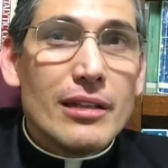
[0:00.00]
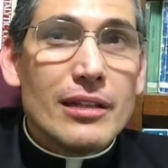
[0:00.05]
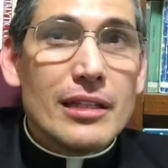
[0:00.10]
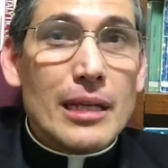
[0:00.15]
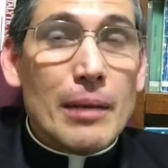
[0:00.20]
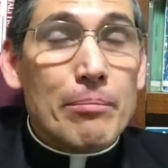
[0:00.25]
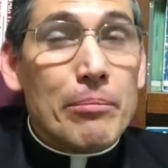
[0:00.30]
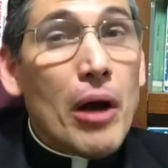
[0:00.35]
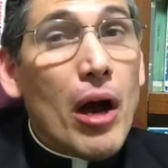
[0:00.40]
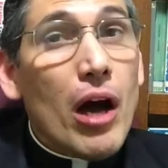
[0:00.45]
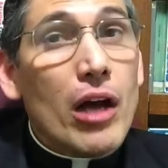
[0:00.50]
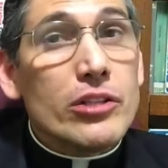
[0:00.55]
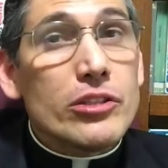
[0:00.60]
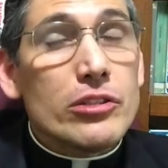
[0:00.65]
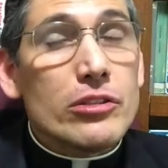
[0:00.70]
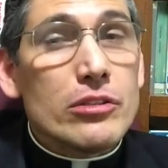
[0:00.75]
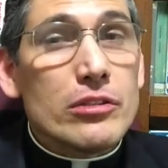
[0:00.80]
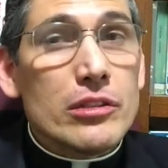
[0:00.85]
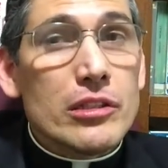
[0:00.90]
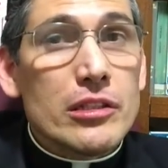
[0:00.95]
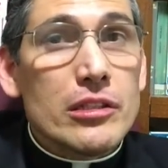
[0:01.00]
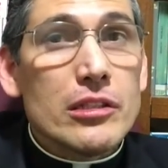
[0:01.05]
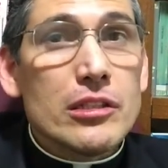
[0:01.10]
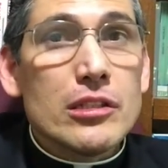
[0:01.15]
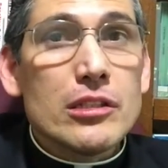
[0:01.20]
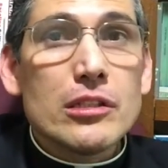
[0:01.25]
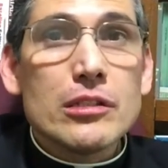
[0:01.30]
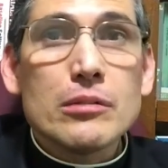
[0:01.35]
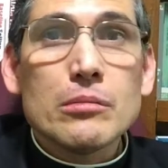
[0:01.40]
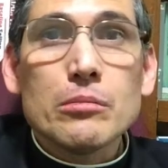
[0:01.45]
the apostolate,
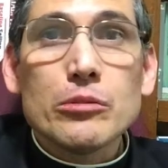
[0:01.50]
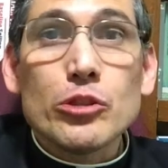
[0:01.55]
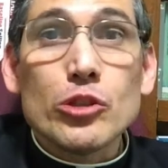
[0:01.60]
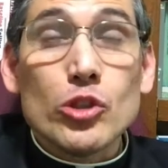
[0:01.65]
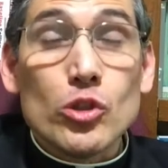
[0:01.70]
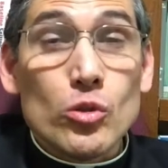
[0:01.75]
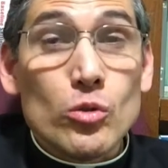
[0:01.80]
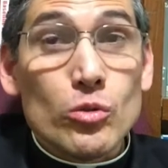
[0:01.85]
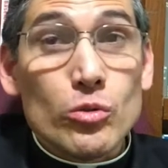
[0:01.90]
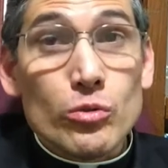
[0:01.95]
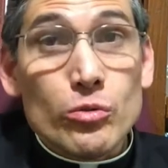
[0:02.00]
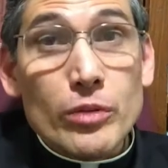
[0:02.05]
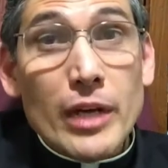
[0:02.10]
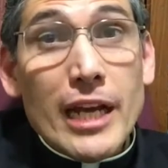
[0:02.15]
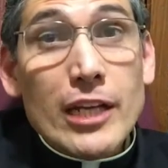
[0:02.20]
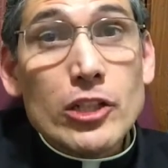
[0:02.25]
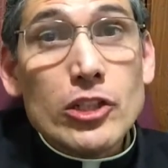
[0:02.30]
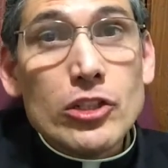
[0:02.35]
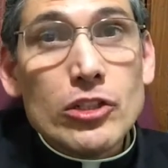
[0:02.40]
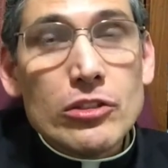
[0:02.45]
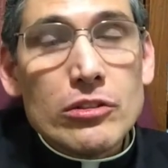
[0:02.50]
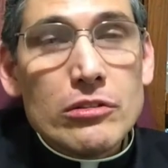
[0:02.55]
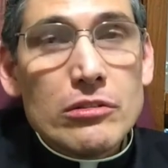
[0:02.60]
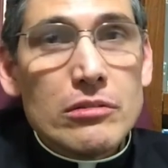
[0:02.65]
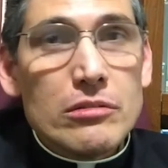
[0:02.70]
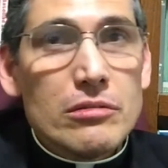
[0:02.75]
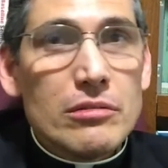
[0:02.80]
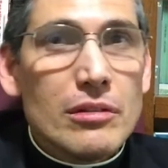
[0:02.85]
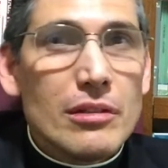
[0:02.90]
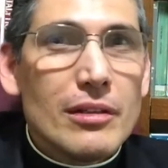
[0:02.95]
spiritual
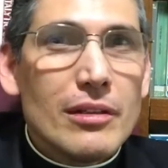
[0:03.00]
direction.